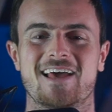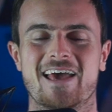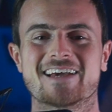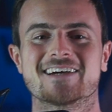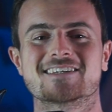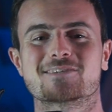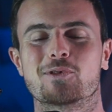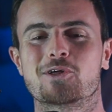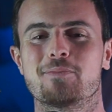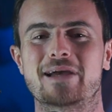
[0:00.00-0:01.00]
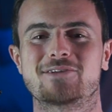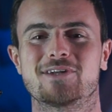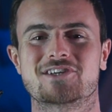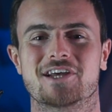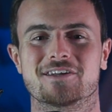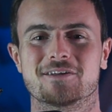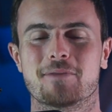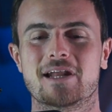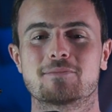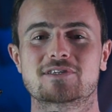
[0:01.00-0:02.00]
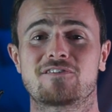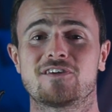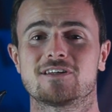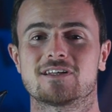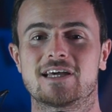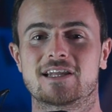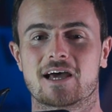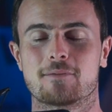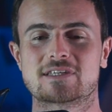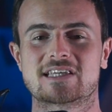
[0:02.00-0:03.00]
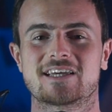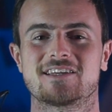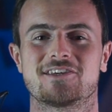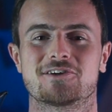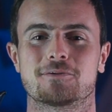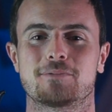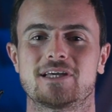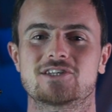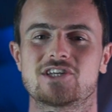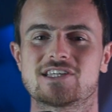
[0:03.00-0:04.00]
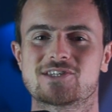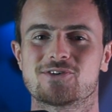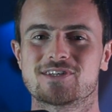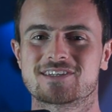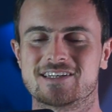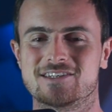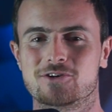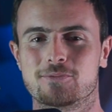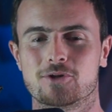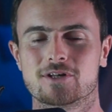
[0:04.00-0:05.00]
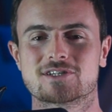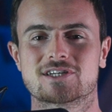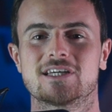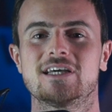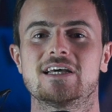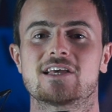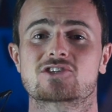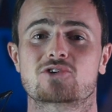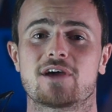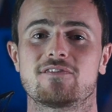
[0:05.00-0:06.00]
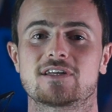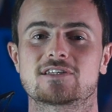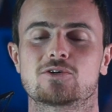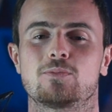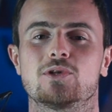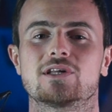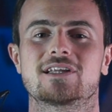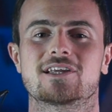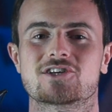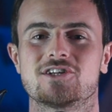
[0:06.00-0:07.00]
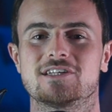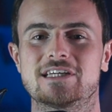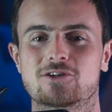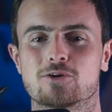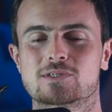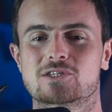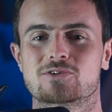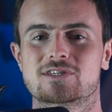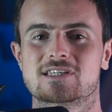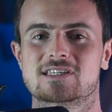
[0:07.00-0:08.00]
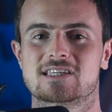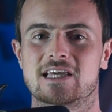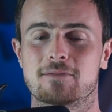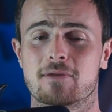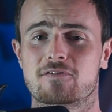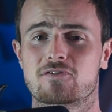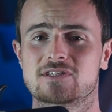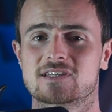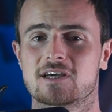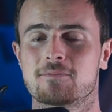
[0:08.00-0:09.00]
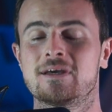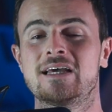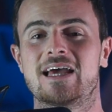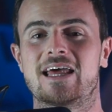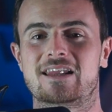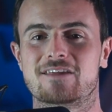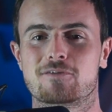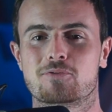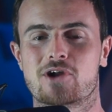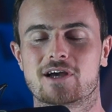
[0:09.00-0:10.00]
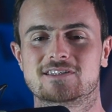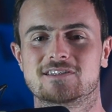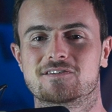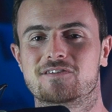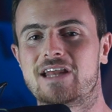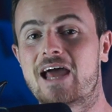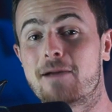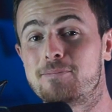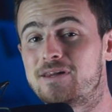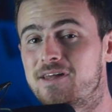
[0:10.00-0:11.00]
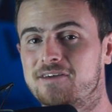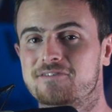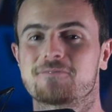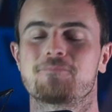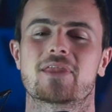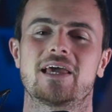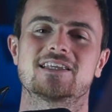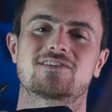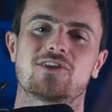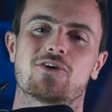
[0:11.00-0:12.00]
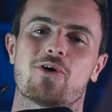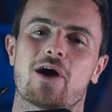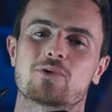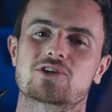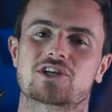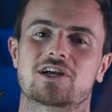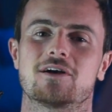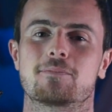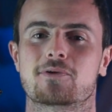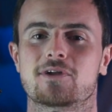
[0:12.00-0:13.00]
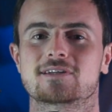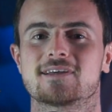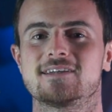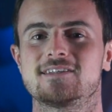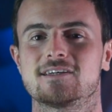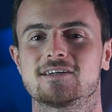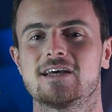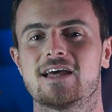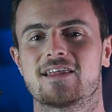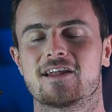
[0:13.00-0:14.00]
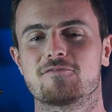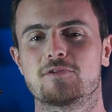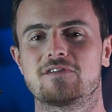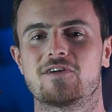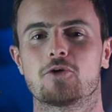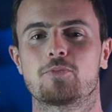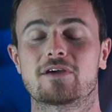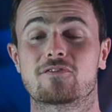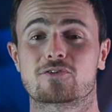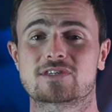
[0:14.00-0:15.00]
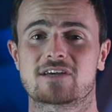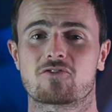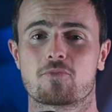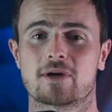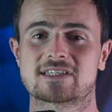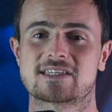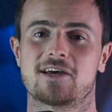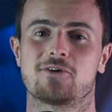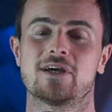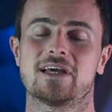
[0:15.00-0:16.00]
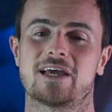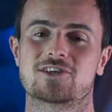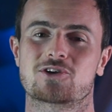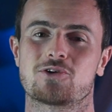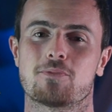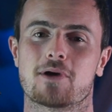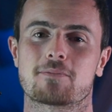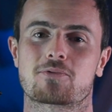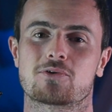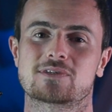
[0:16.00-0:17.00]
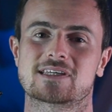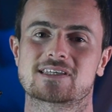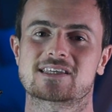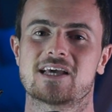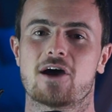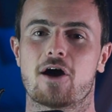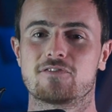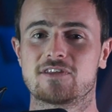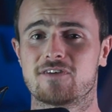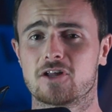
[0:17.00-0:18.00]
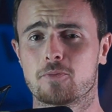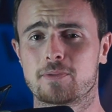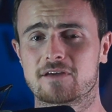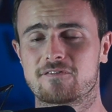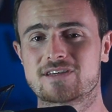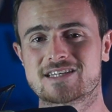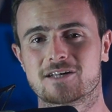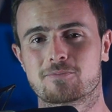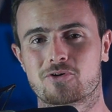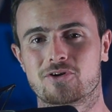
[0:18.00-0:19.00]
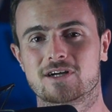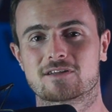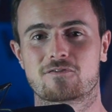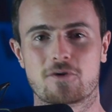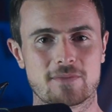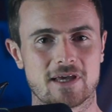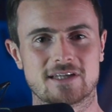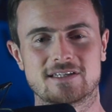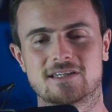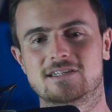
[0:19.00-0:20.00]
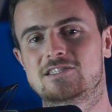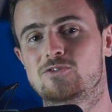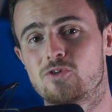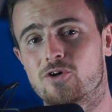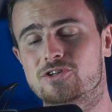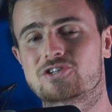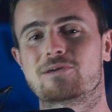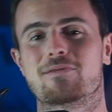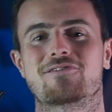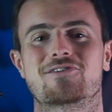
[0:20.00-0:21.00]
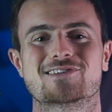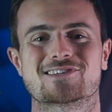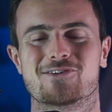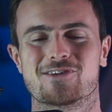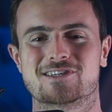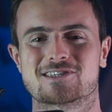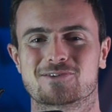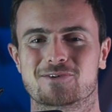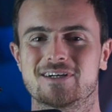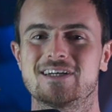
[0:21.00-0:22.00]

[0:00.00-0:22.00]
Hey guys, welcome back to the channel. My name is Phil and I'm a second year PhD student in neuroimmunology, striving to build additional income sources in my free time and live a productive and happy life. In this video, I will share a product idea that I've been developing for several months now and show you my process of developing a physical product from the idea to launching my first online store.